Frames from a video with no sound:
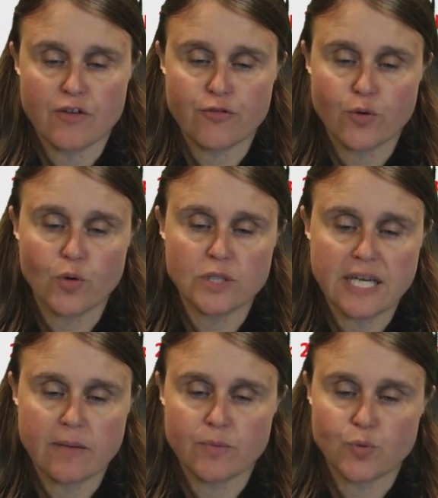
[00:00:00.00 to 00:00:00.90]
for
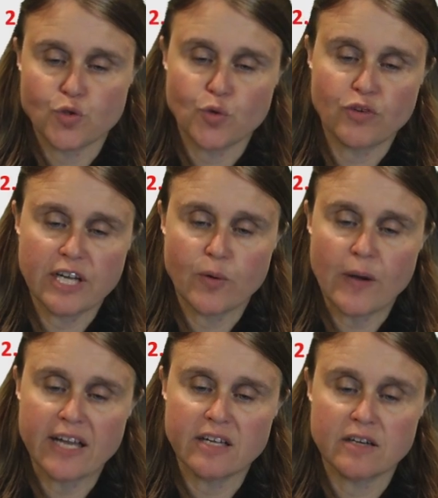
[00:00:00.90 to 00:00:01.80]
them to
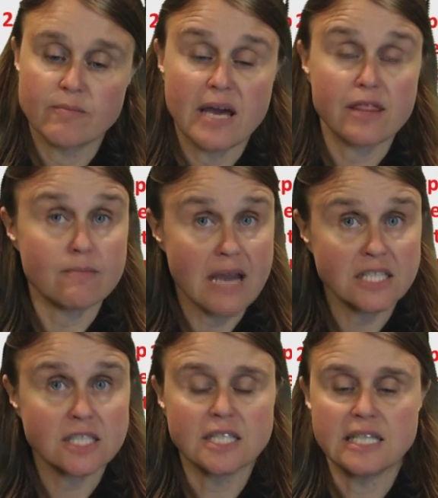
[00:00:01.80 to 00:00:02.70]
require
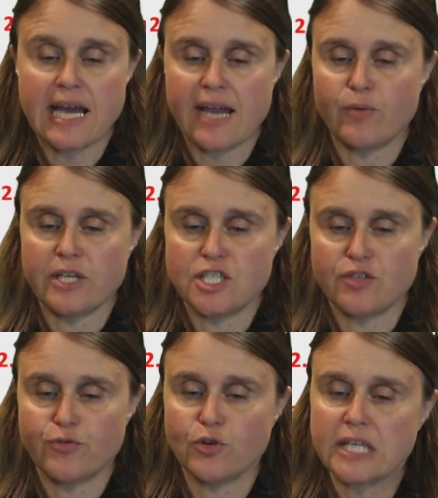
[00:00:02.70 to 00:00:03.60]
mathematical
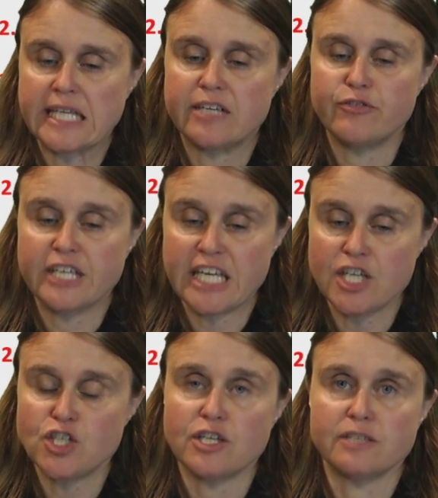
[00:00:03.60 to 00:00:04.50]
language for
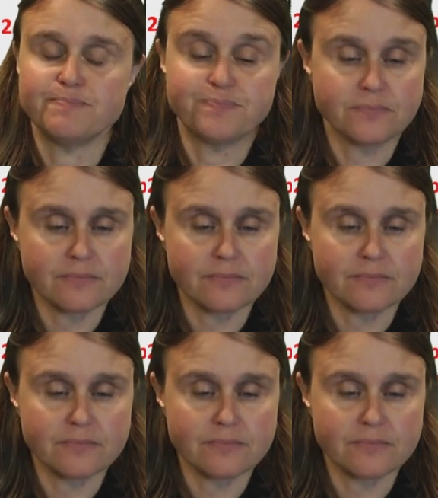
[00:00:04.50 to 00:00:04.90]
clarification.